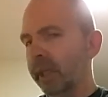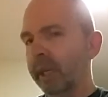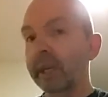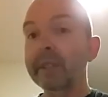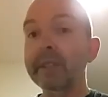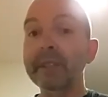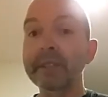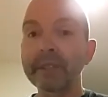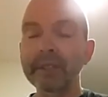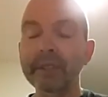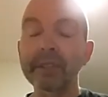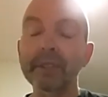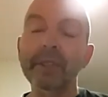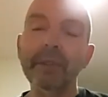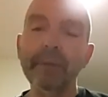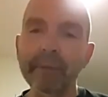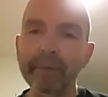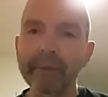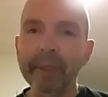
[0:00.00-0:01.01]
And this is
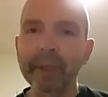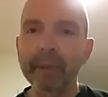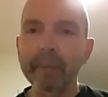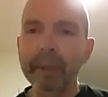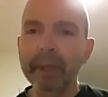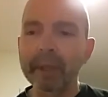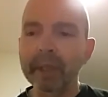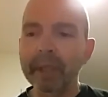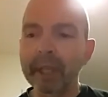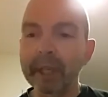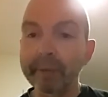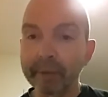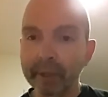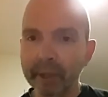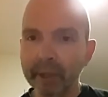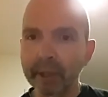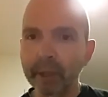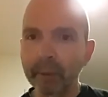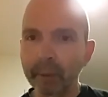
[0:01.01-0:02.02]
another thing about having
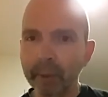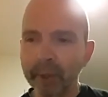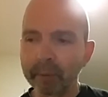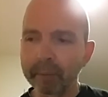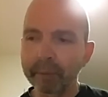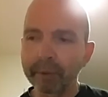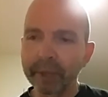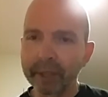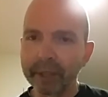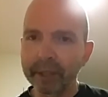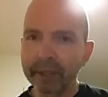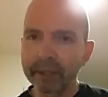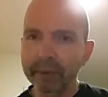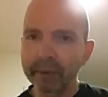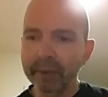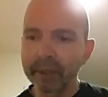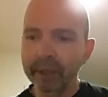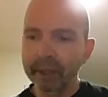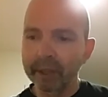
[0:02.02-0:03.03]
an acquired brain
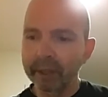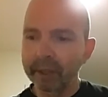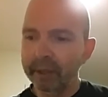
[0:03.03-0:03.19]
injury.